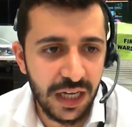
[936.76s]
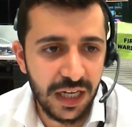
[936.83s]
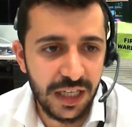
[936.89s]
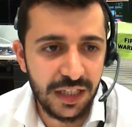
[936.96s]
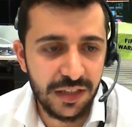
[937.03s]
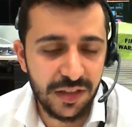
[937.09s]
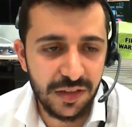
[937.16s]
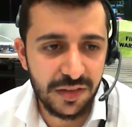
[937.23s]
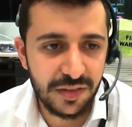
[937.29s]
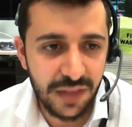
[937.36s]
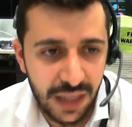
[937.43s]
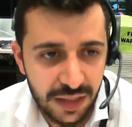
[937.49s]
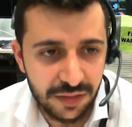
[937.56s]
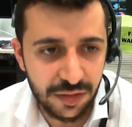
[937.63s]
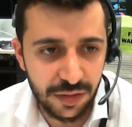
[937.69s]
in this
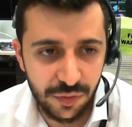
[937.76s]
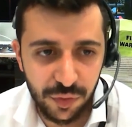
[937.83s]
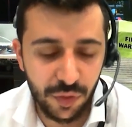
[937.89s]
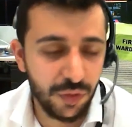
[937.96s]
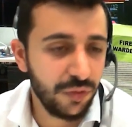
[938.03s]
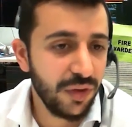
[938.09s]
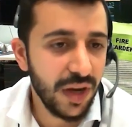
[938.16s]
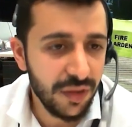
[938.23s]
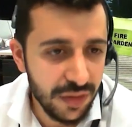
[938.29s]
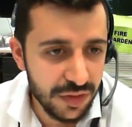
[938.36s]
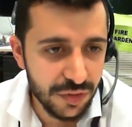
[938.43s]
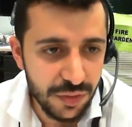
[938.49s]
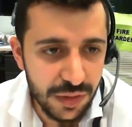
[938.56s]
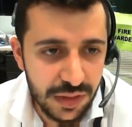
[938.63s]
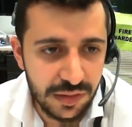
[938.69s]
sector for various
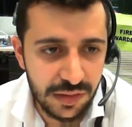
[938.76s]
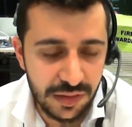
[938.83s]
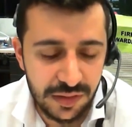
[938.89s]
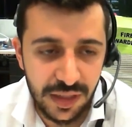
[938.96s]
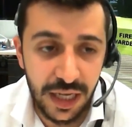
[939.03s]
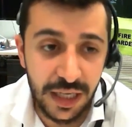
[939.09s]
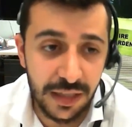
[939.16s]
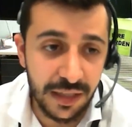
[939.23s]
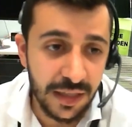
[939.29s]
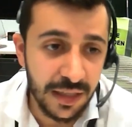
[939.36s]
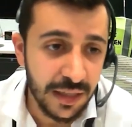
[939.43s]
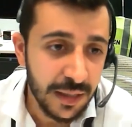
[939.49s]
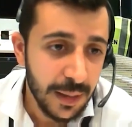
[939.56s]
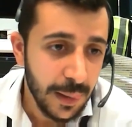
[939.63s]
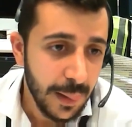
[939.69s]
reasons. And
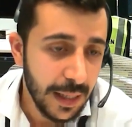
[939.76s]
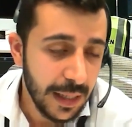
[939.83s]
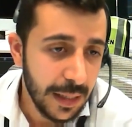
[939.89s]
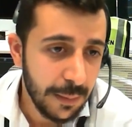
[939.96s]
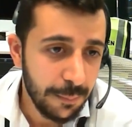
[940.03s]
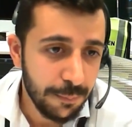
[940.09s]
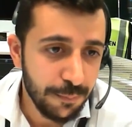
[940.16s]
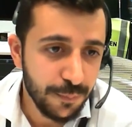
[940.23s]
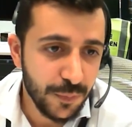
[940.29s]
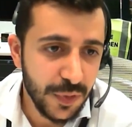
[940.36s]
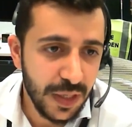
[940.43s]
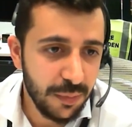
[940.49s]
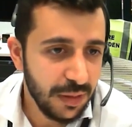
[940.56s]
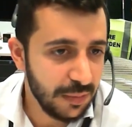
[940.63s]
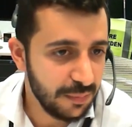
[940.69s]
I
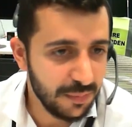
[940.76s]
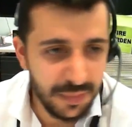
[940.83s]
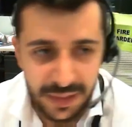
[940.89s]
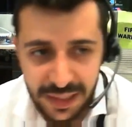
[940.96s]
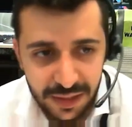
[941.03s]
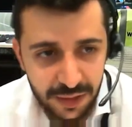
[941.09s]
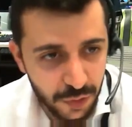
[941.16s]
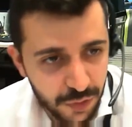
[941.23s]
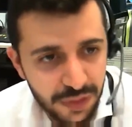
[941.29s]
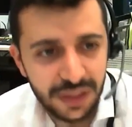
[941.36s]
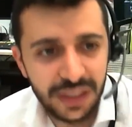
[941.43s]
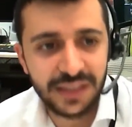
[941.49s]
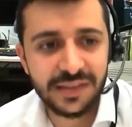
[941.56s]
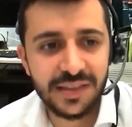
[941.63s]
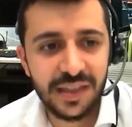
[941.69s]
mean, let alone the
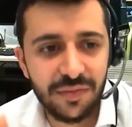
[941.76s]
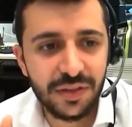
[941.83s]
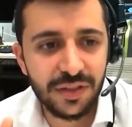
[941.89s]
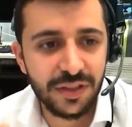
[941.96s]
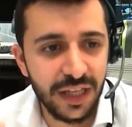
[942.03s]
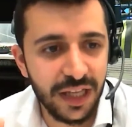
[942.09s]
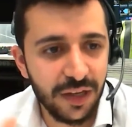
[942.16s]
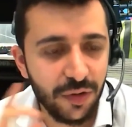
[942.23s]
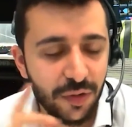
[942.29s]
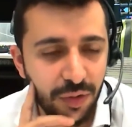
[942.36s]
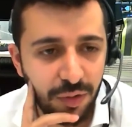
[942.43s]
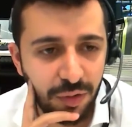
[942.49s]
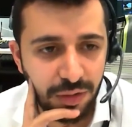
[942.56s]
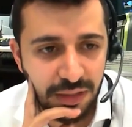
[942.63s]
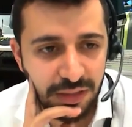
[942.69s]
last
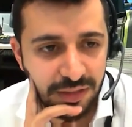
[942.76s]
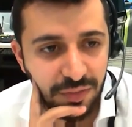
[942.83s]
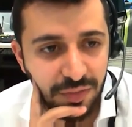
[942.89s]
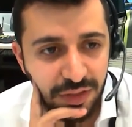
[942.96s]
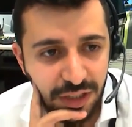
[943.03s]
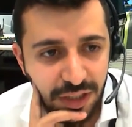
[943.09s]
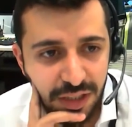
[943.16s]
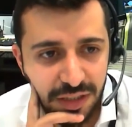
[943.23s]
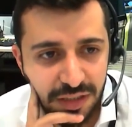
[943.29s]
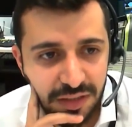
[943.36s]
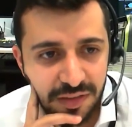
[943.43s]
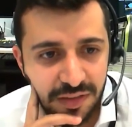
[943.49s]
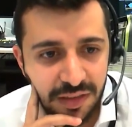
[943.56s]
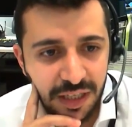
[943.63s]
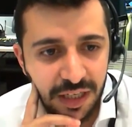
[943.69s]
7
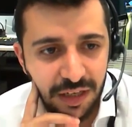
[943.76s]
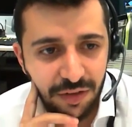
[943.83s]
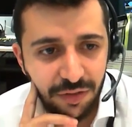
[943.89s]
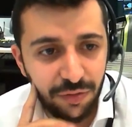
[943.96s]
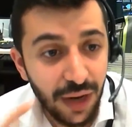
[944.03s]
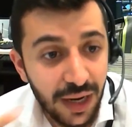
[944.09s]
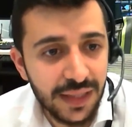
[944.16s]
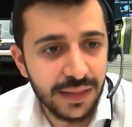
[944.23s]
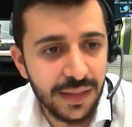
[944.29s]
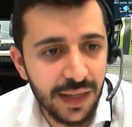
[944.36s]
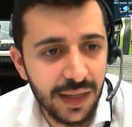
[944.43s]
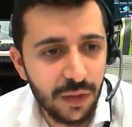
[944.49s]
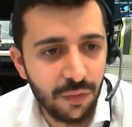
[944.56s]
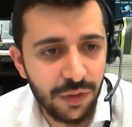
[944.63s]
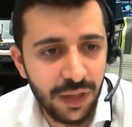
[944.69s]
years. Right
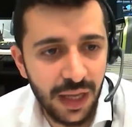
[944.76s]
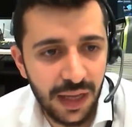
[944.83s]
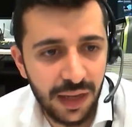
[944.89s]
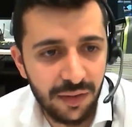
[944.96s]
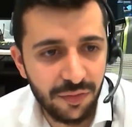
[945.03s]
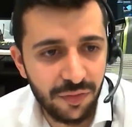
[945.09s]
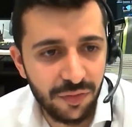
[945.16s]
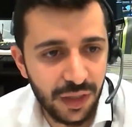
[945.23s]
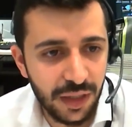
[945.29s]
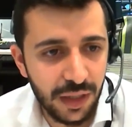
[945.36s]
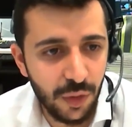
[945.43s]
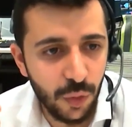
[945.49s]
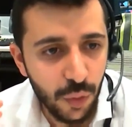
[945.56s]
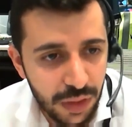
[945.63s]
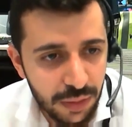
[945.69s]
now, we have
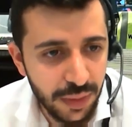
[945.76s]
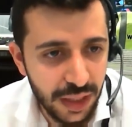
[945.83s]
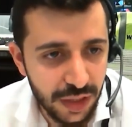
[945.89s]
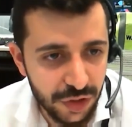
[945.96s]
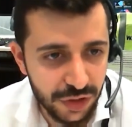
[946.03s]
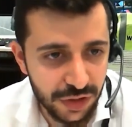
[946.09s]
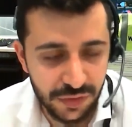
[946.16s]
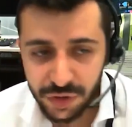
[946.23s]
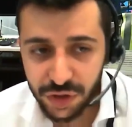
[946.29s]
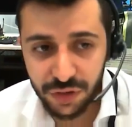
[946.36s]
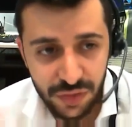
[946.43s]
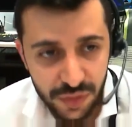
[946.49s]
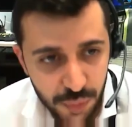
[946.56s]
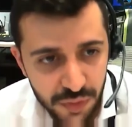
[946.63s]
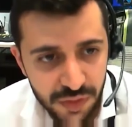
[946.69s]
oil majors, which are
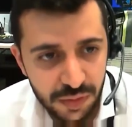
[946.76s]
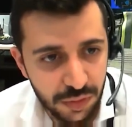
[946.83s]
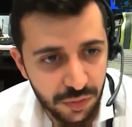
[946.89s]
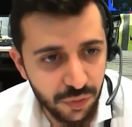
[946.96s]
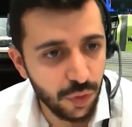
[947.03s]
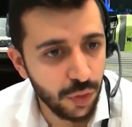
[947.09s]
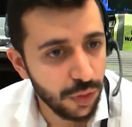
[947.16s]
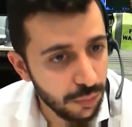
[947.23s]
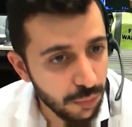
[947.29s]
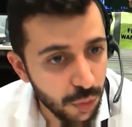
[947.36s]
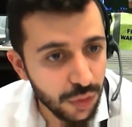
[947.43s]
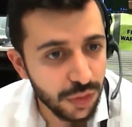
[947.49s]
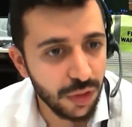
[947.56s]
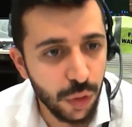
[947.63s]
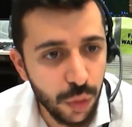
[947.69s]
responsible for
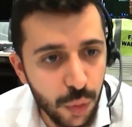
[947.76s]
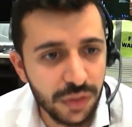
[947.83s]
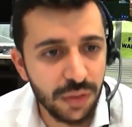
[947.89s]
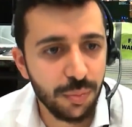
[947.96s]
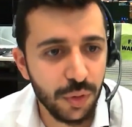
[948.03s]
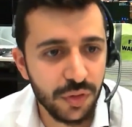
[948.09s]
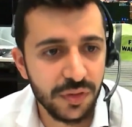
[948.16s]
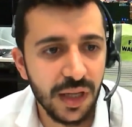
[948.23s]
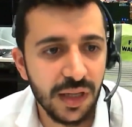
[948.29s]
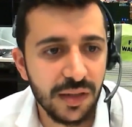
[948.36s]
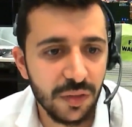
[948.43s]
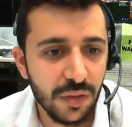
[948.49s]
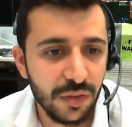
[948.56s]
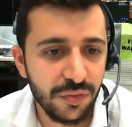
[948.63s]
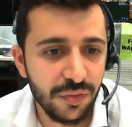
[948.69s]
more than 30%
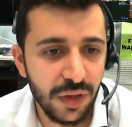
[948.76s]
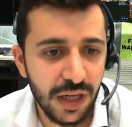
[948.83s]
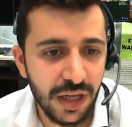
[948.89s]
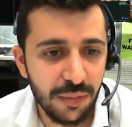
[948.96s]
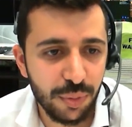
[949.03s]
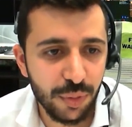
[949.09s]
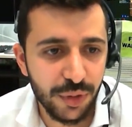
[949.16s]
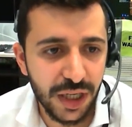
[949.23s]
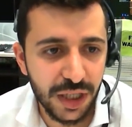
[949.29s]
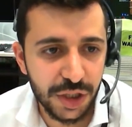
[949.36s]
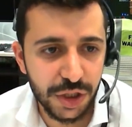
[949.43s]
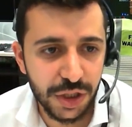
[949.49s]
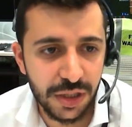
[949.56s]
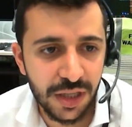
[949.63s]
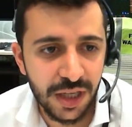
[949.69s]
of
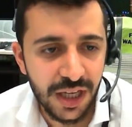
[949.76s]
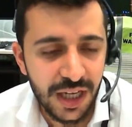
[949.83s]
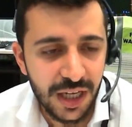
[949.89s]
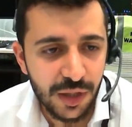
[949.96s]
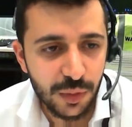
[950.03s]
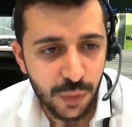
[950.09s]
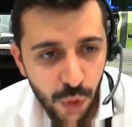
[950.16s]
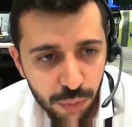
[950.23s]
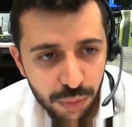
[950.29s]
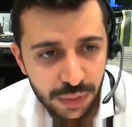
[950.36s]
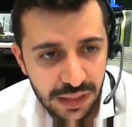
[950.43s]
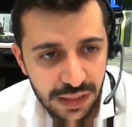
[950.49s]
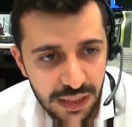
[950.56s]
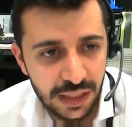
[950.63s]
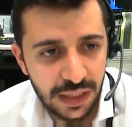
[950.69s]
production
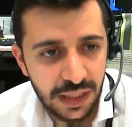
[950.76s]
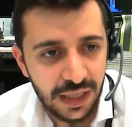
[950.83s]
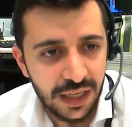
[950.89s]
globally.